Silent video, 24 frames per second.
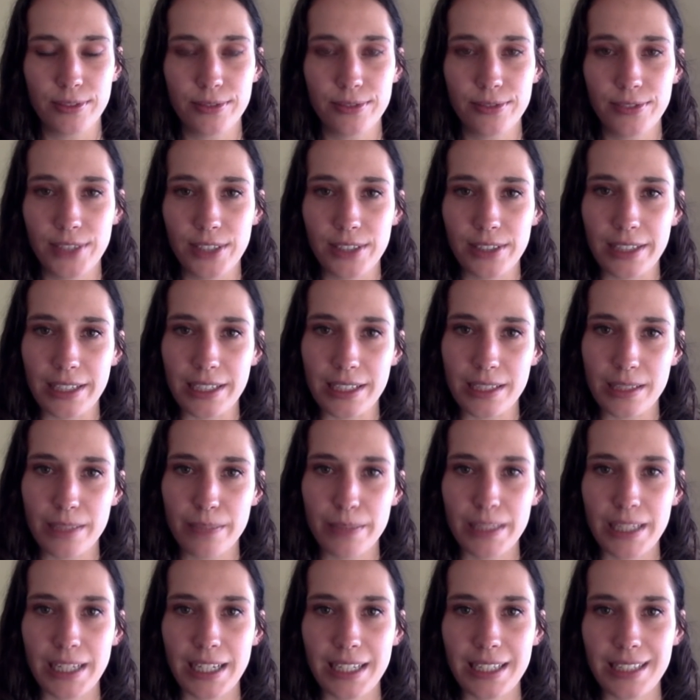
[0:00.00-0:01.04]
felt
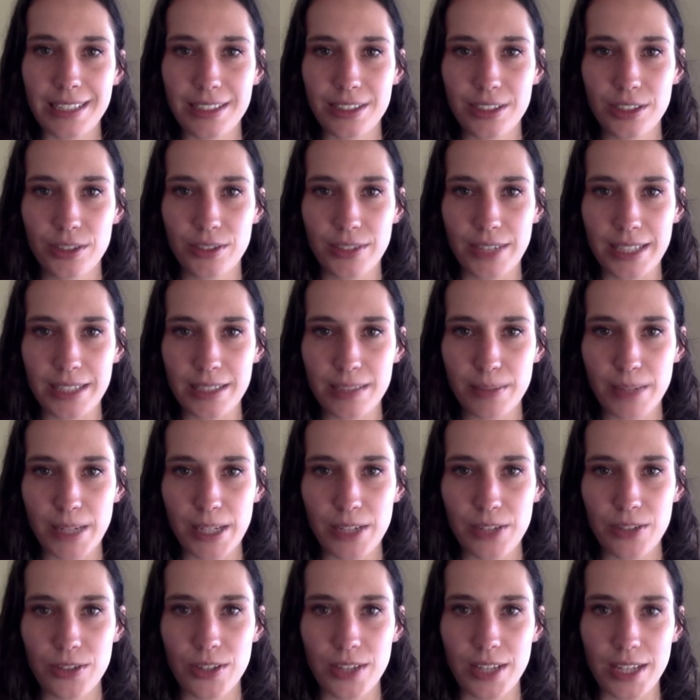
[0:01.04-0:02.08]
intimidated and threatened by you,
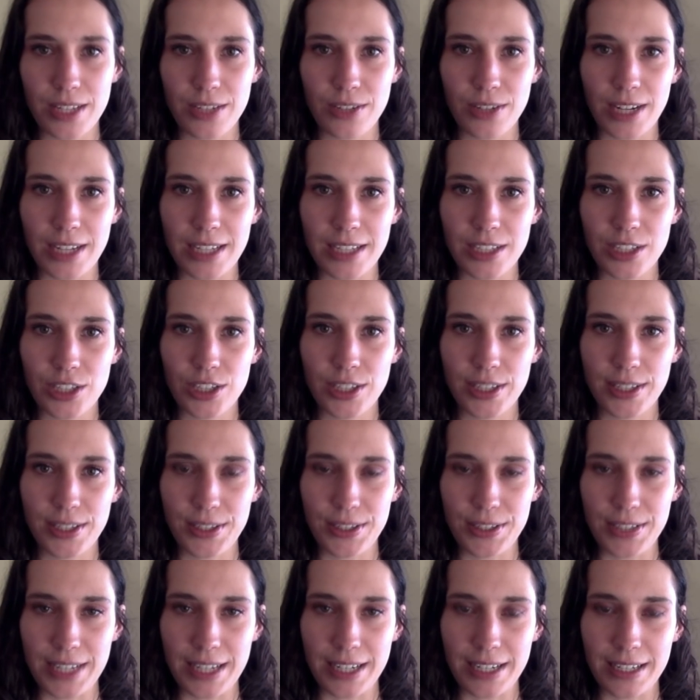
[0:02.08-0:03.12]
so they tried to shut you
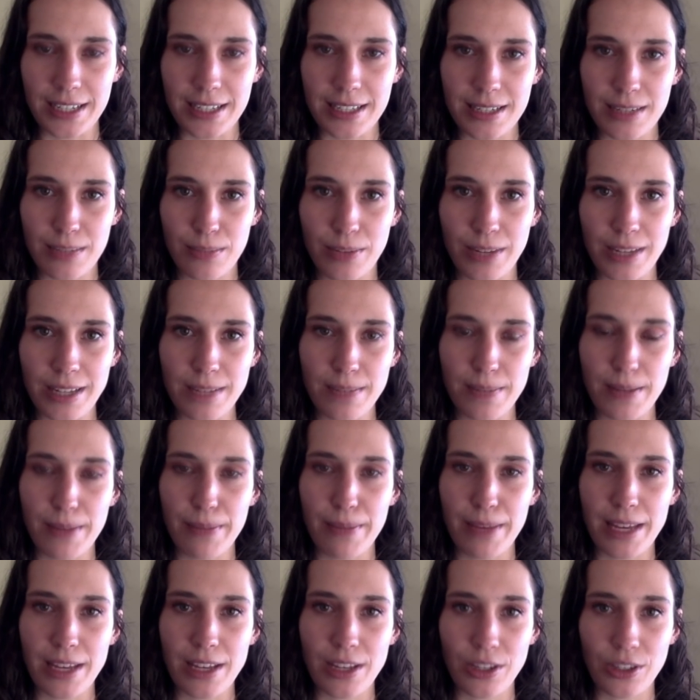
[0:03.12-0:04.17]
down in some ways by
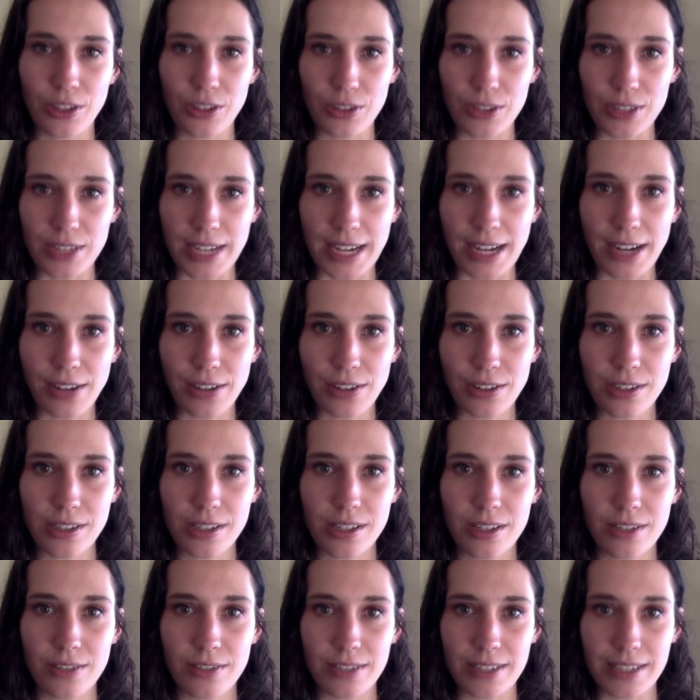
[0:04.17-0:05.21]
making you doubt
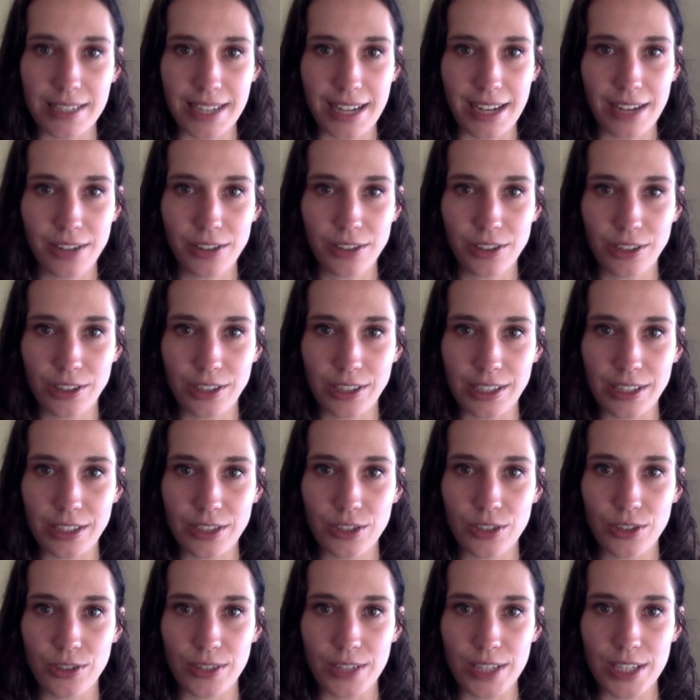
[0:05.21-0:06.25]
yourself and doubt your own
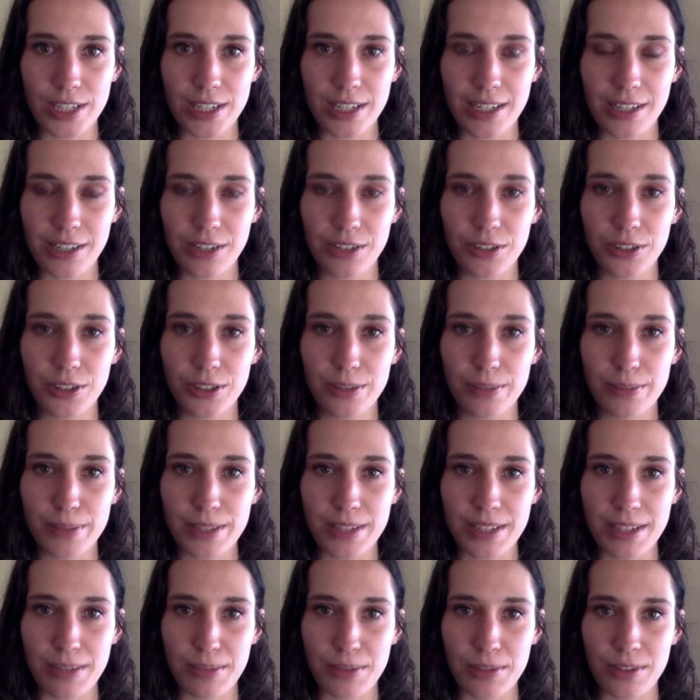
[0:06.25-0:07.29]
intuition and your own
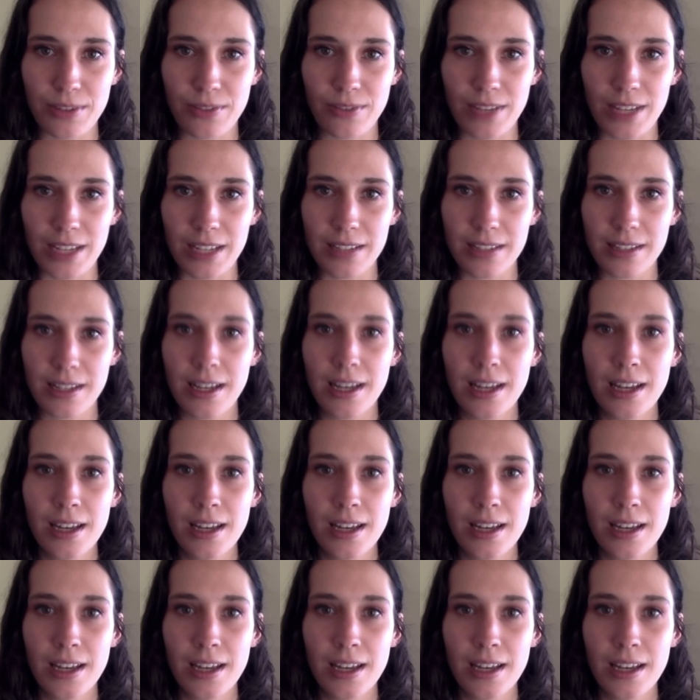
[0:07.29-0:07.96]
perception of things.